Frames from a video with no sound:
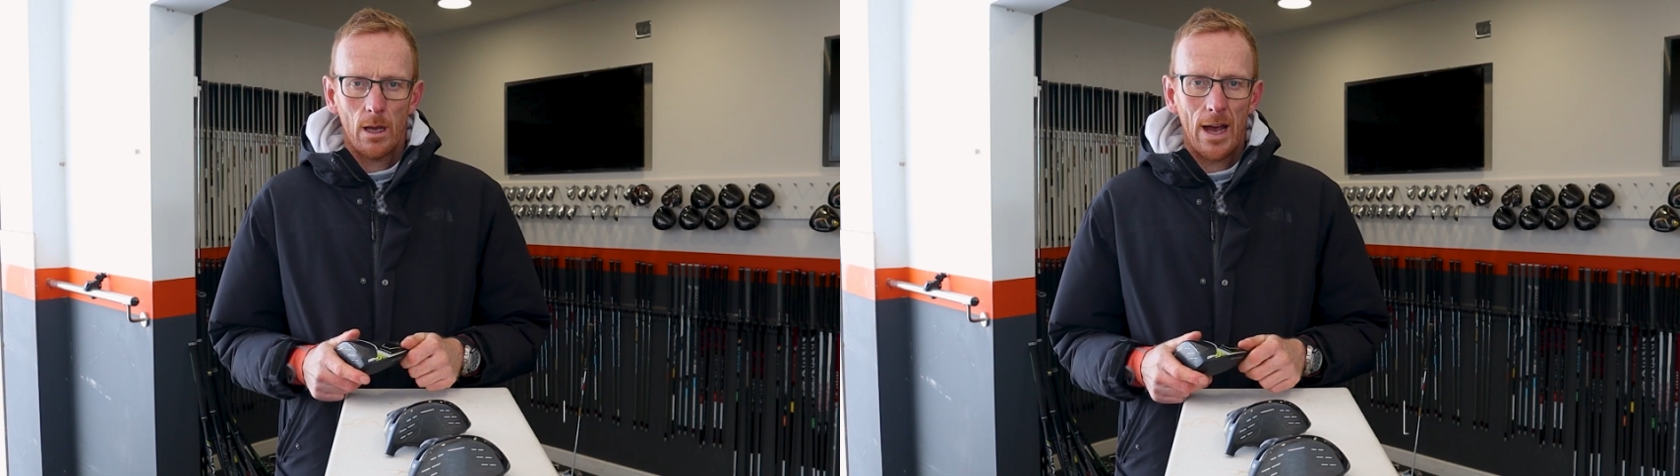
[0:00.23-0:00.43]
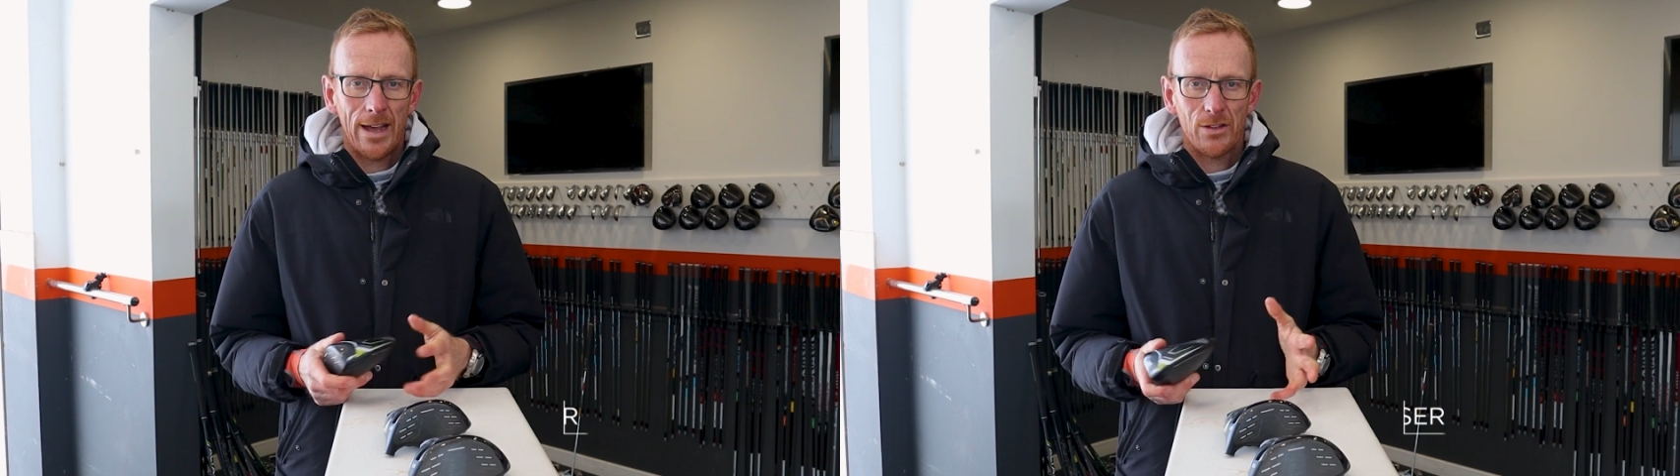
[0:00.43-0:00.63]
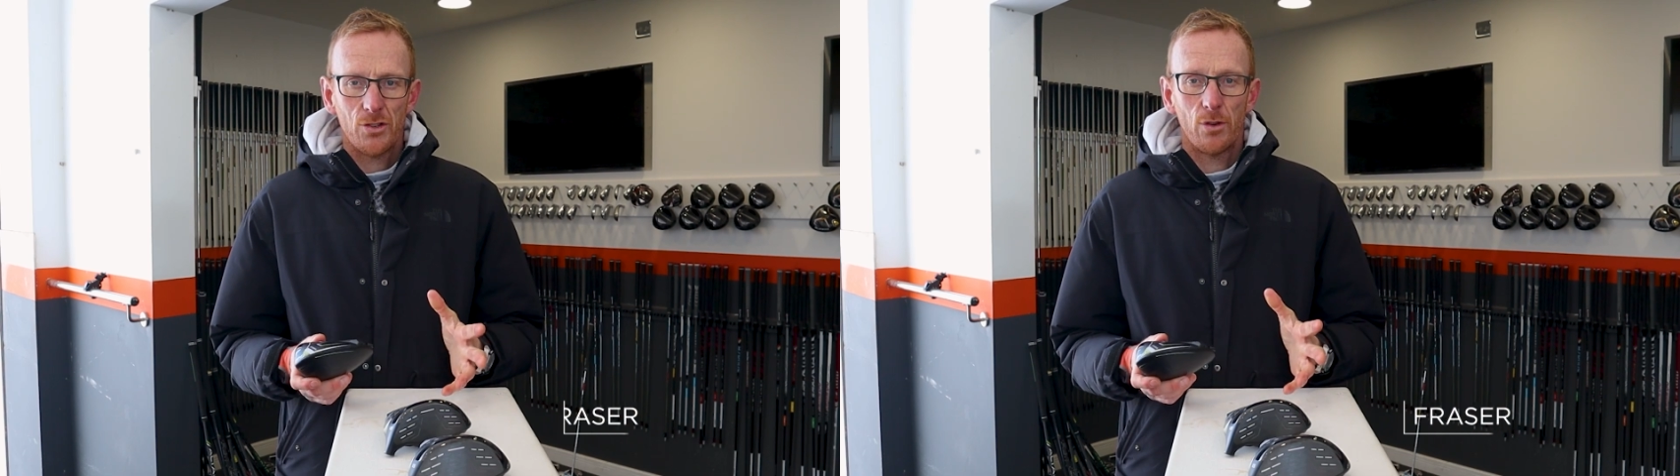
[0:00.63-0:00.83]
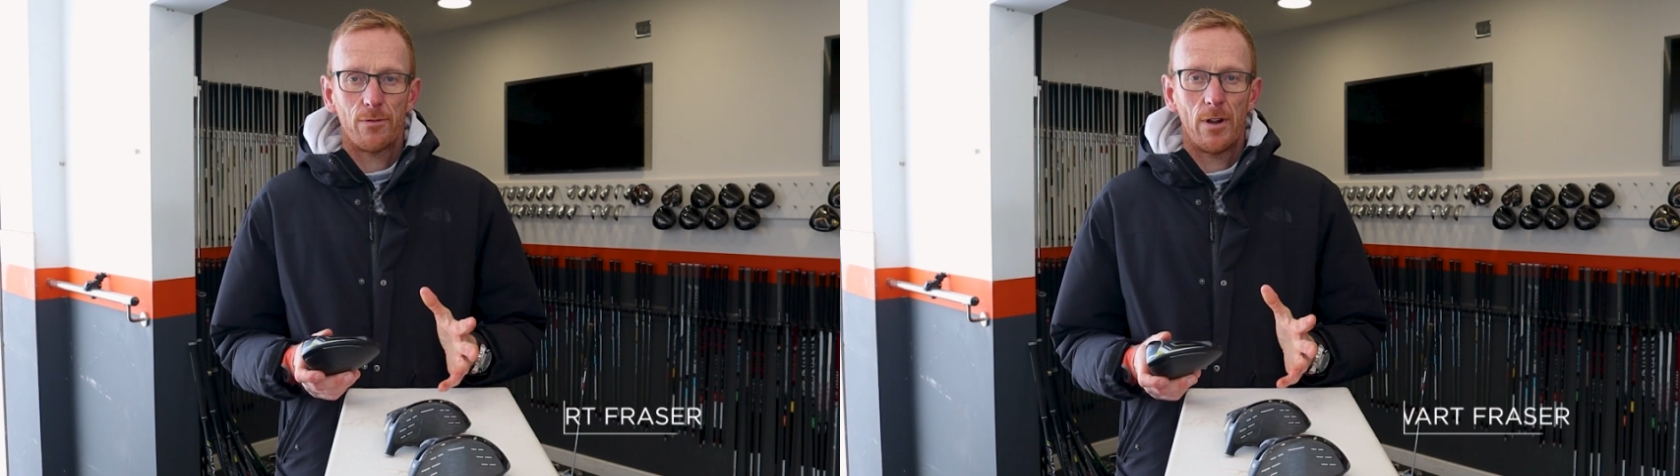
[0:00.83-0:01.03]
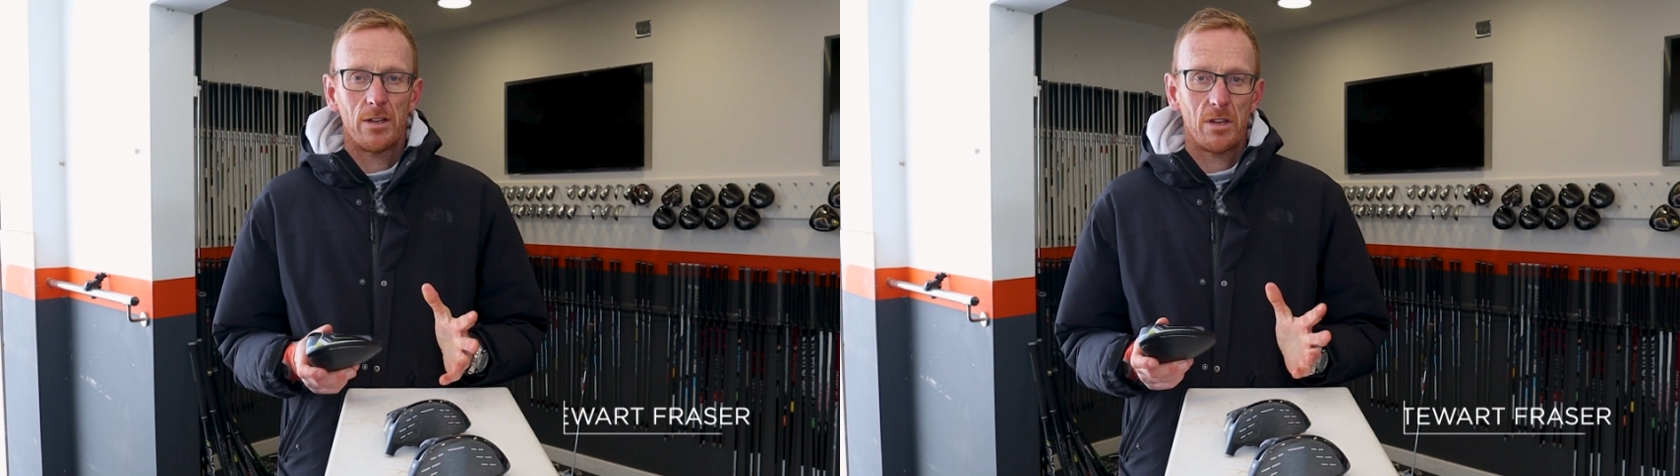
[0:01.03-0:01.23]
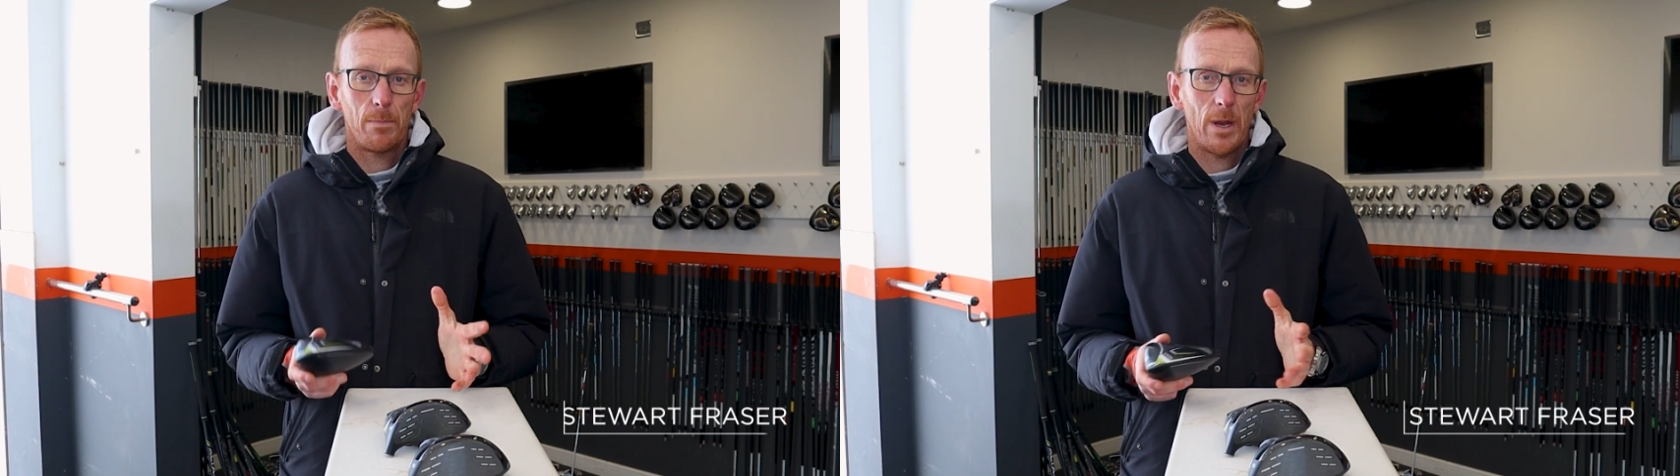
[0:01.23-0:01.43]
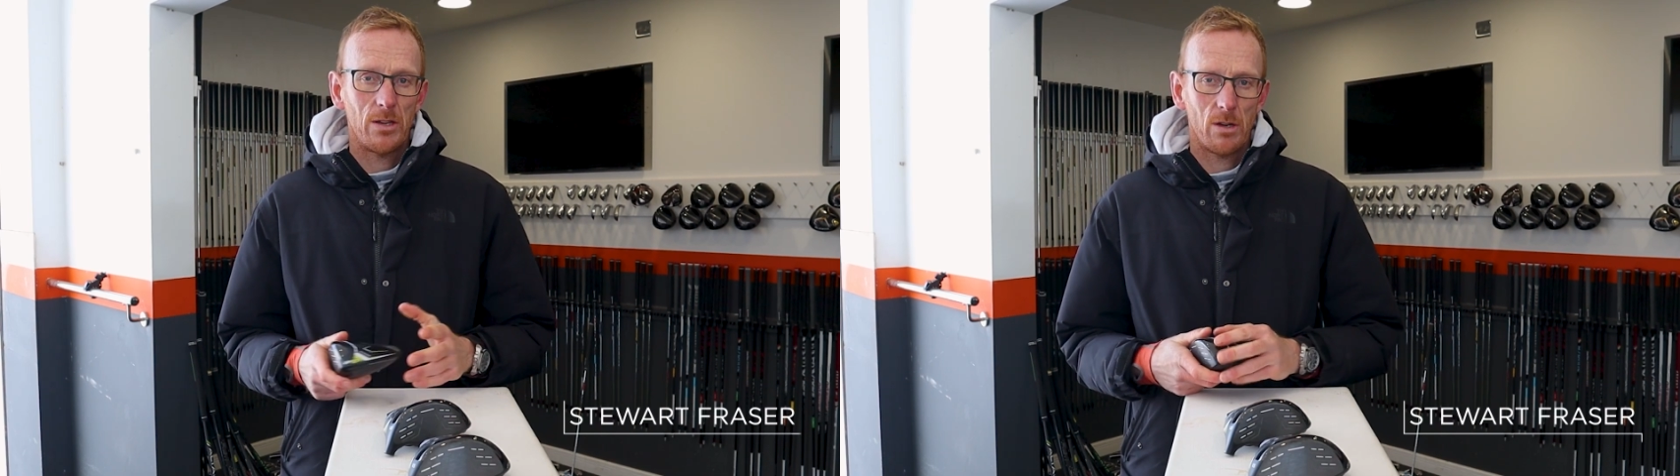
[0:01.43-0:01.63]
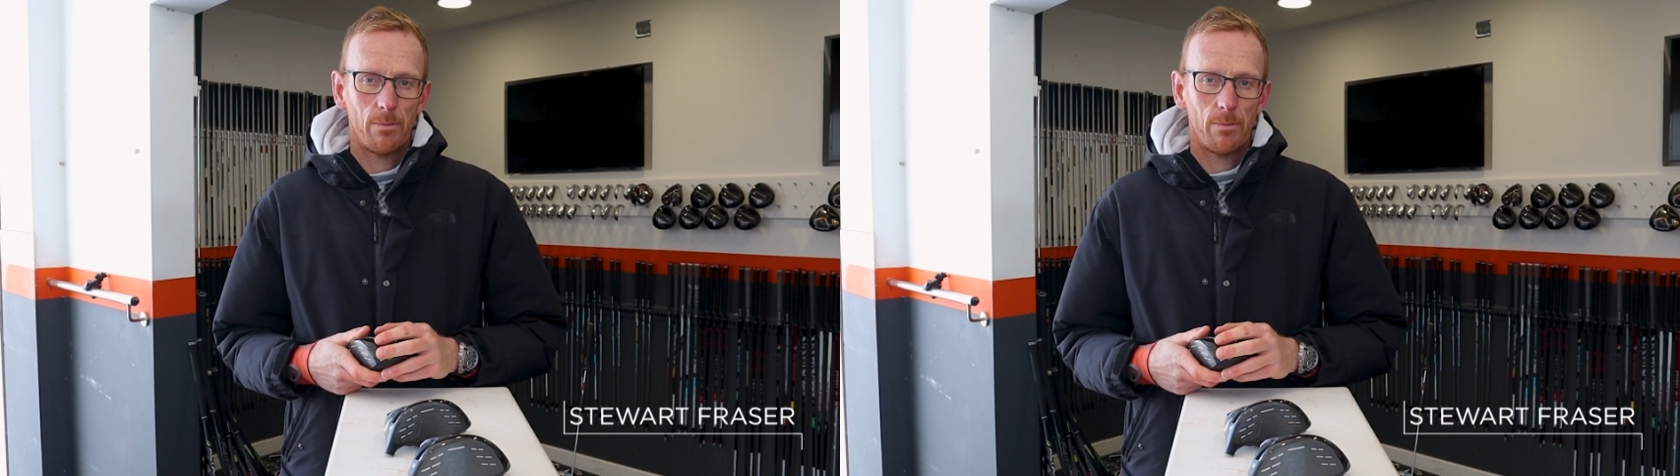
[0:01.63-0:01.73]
Hi, it's Stewart Fraser, PGA